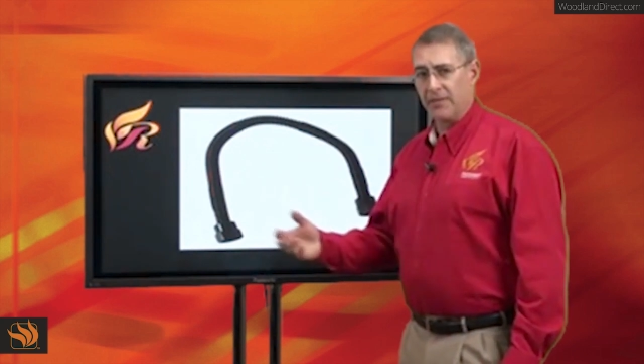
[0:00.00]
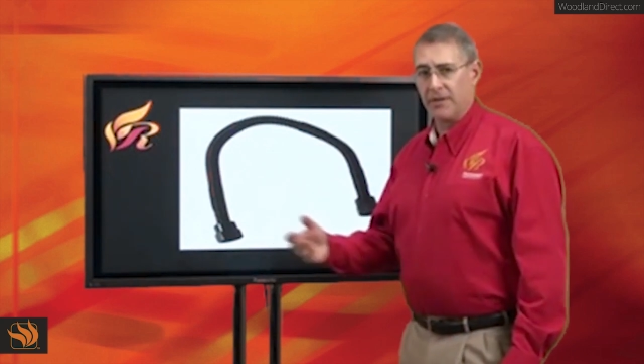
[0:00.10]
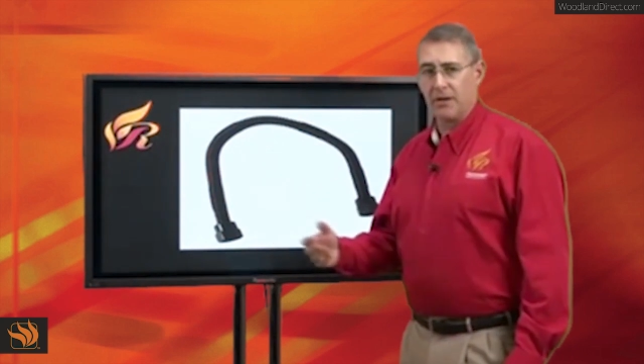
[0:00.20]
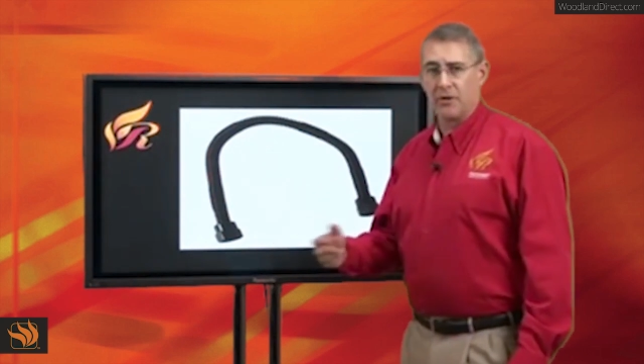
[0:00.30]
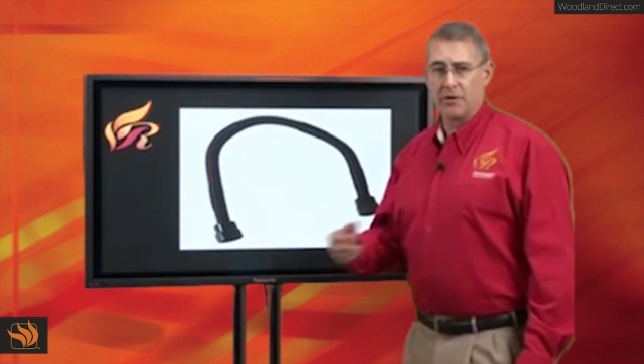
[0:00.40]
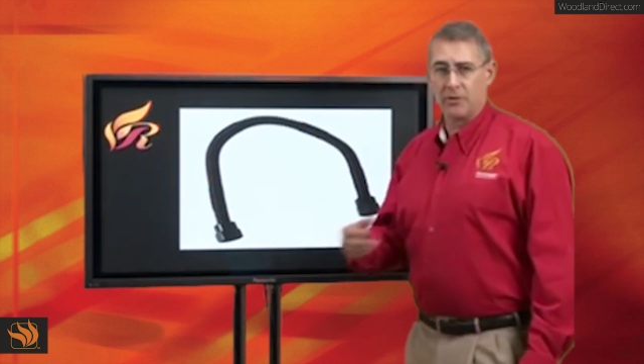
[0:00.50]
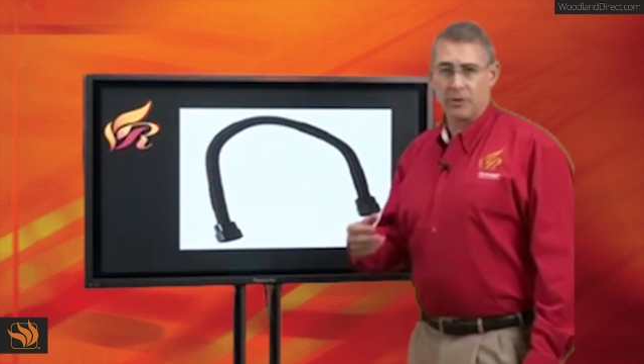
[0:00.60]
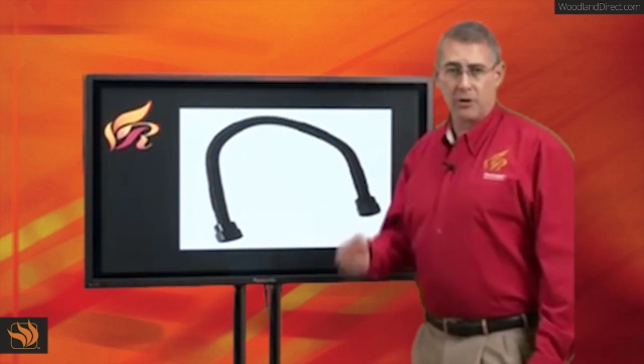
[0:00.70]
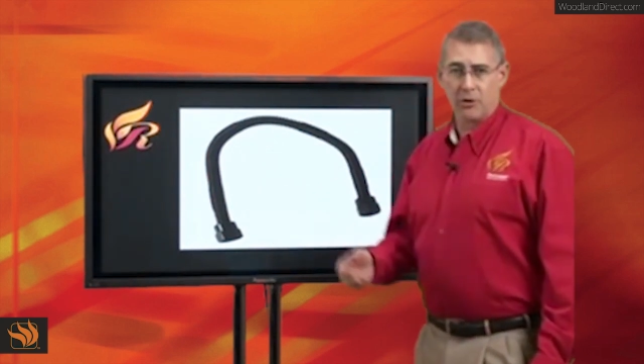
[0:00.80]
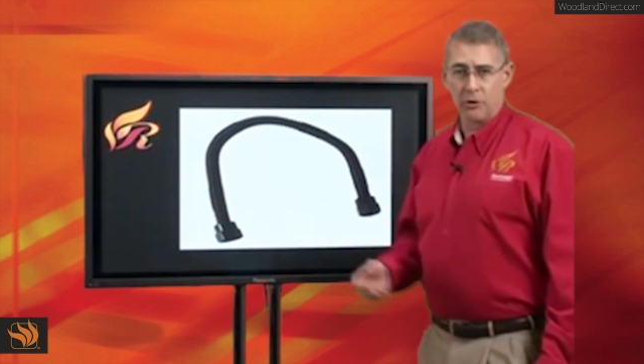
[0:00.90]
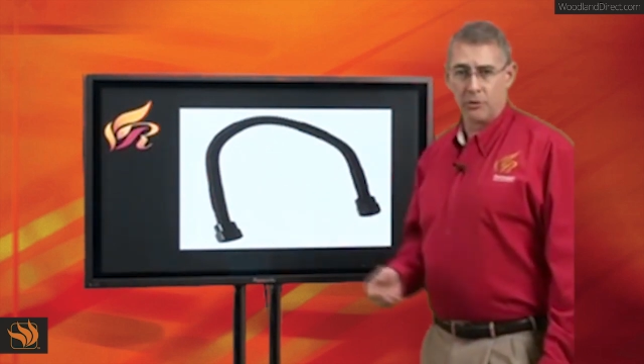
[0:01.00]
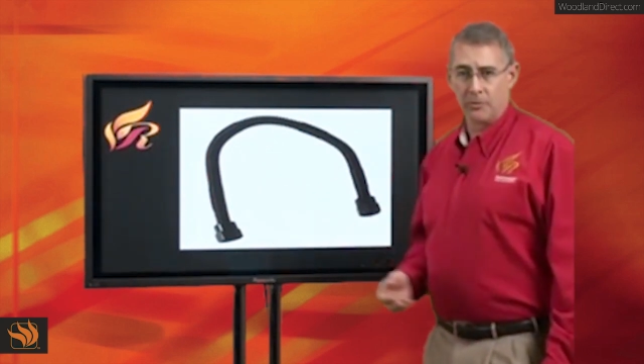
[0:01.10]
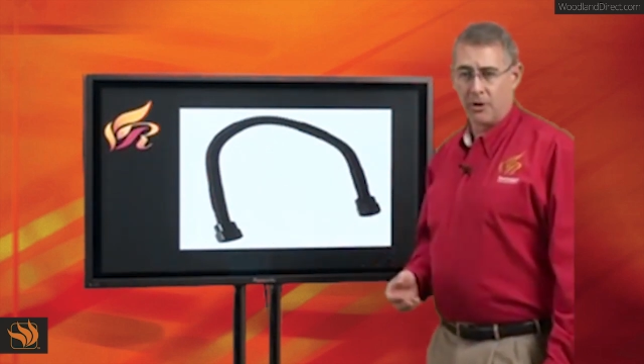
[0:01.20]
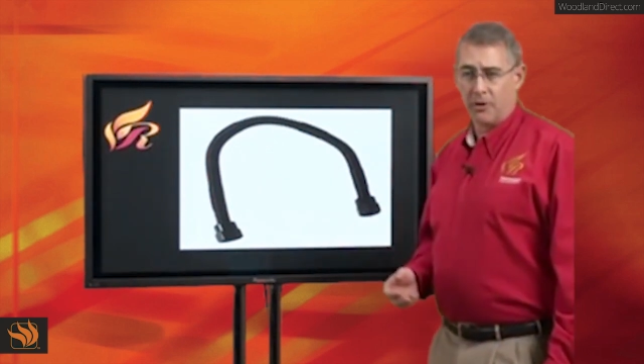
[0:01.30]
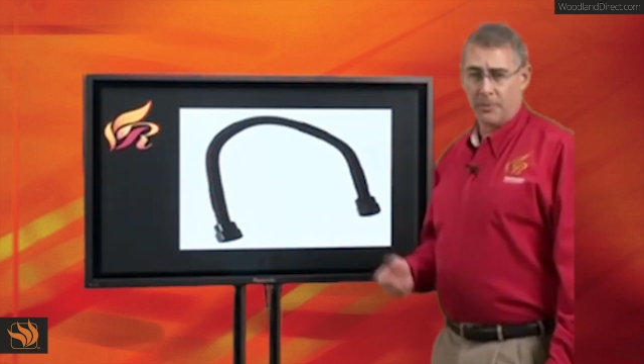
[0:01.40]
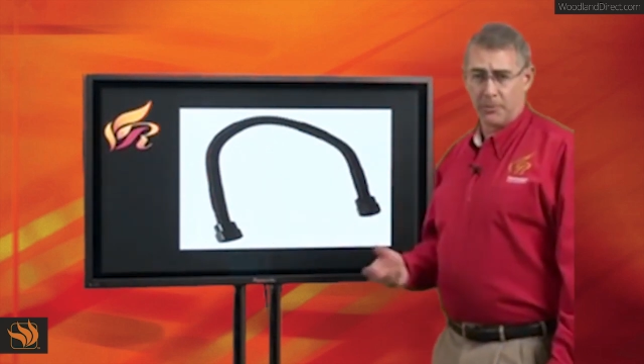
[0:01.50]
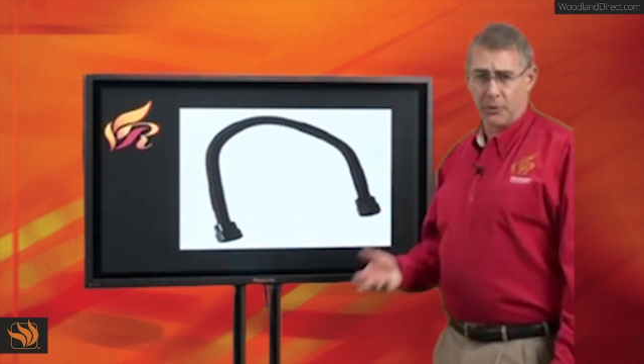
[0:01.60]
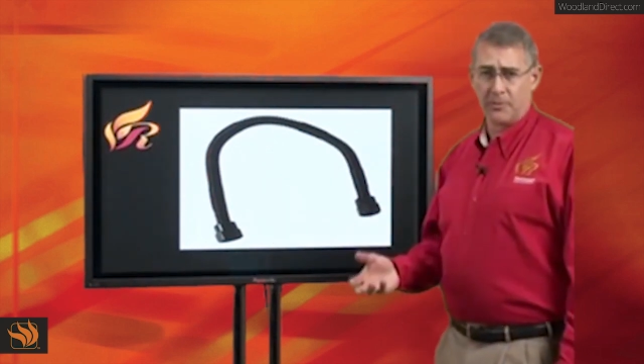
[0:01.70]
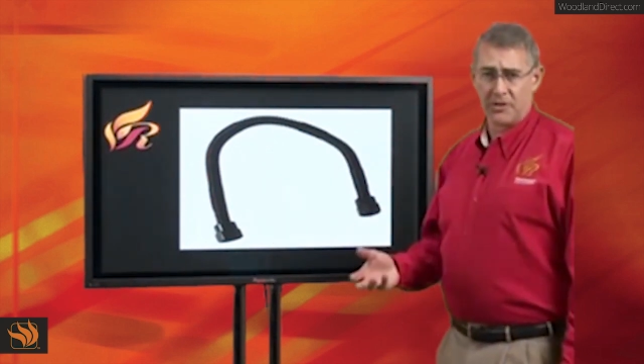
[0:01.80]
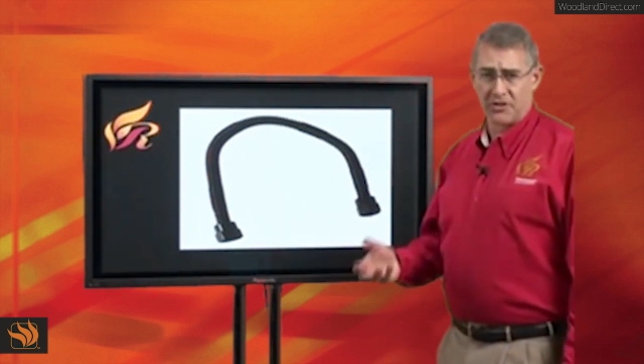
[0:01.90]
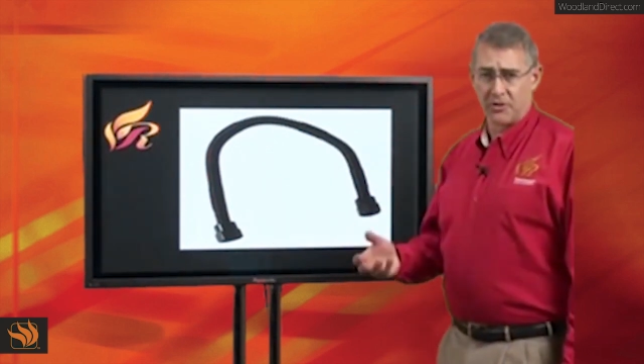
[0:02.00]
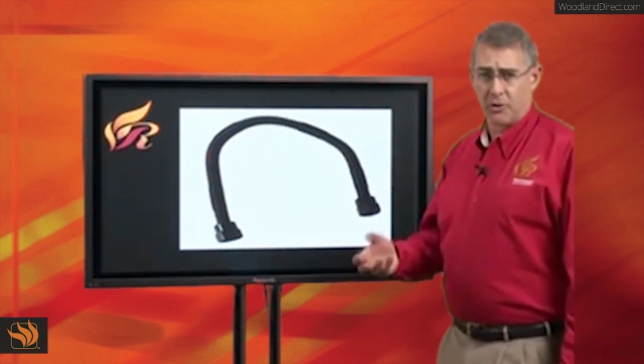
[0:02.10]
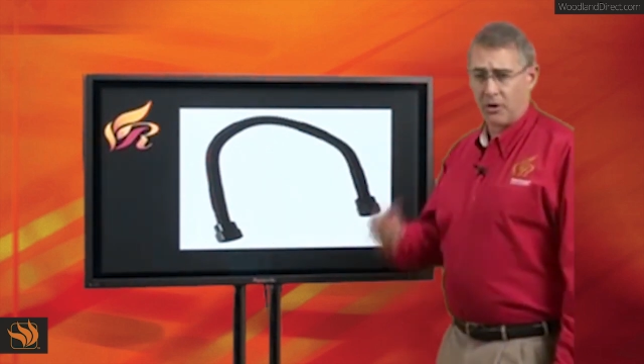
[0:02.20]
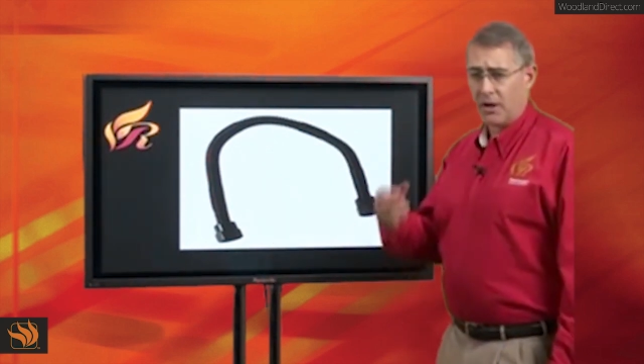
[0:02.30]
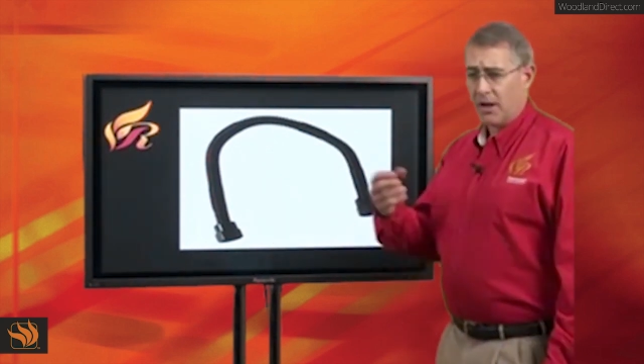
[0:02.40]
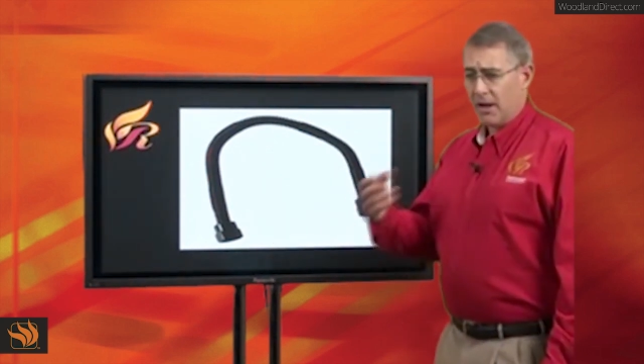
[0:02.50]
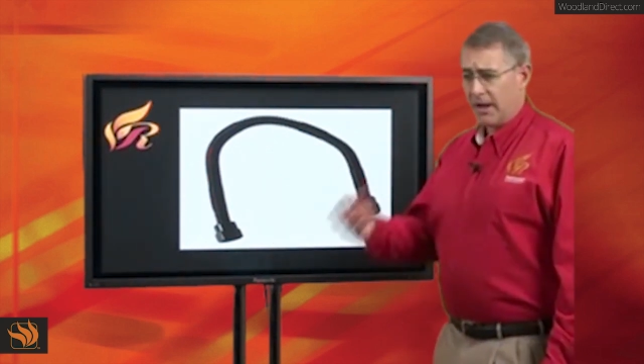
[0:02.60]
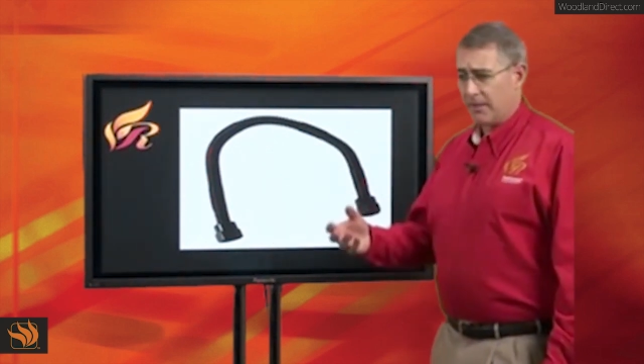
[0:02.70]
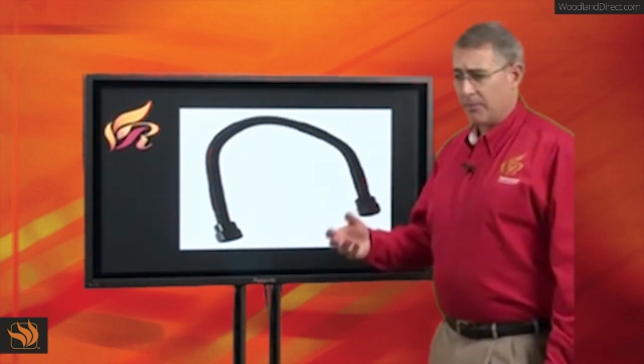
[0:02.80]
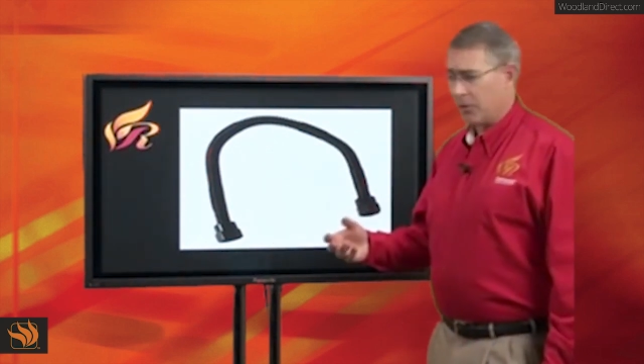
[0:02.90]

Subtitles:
if you go to your local home improvement store and